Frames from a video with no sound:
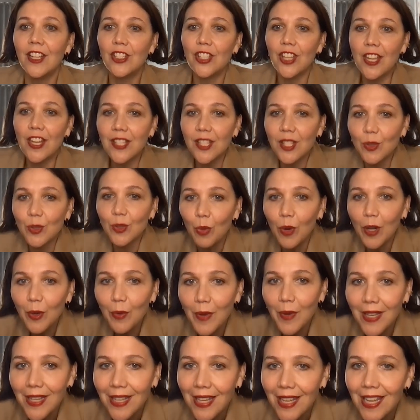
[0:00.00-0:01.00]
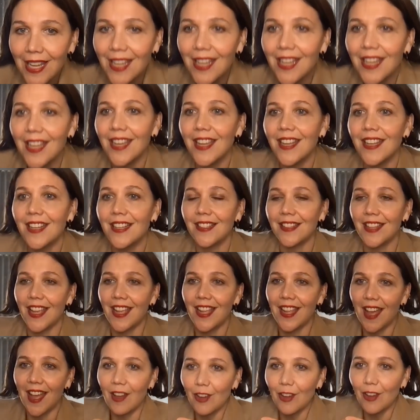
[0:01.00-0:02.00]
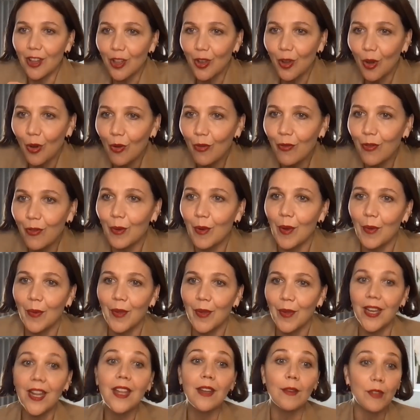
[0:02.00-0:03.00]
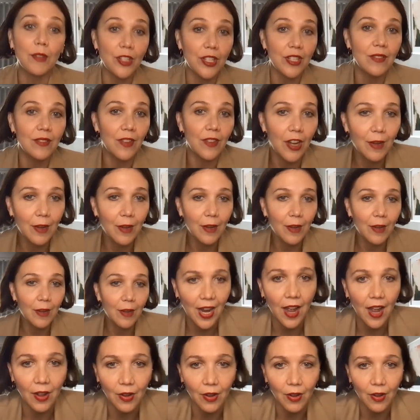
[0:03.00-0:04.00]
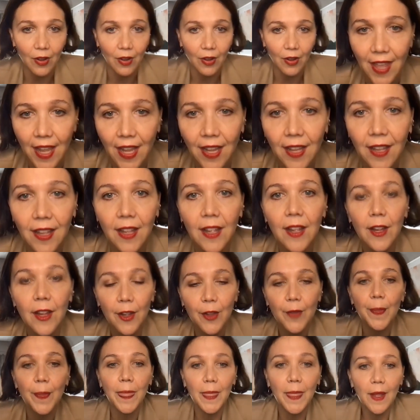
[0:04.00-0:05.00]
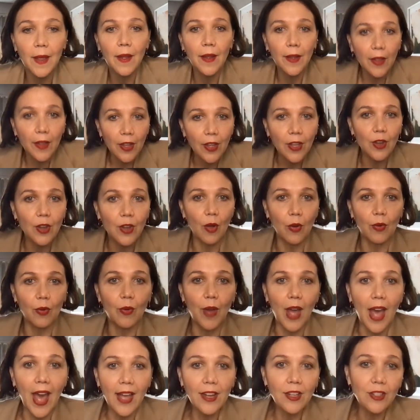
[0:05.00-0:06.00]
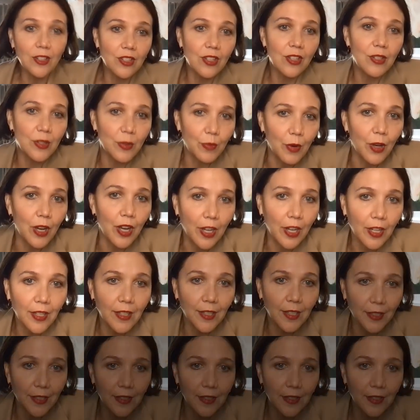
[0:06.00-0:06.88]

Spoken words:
Just what do we need? Like, how to go for what we need, which is very much how I think, you know, actors work.